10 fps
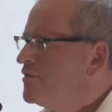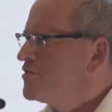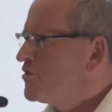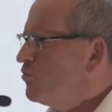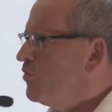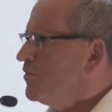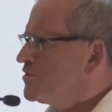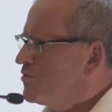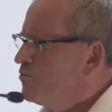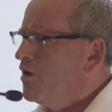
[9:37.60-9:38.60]

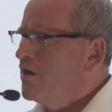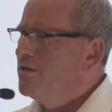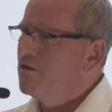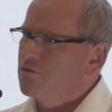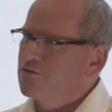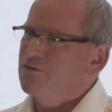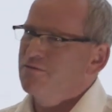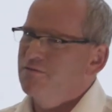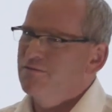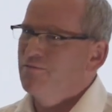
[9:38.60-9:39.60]
So why not?
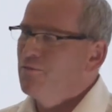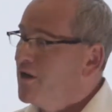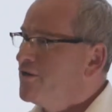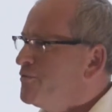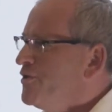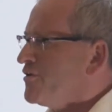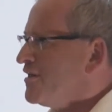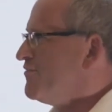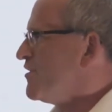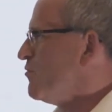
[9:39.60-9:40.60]
Why are we not
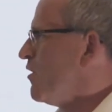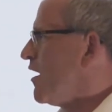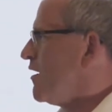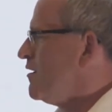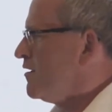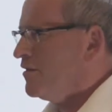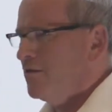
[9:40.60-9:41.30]
giving away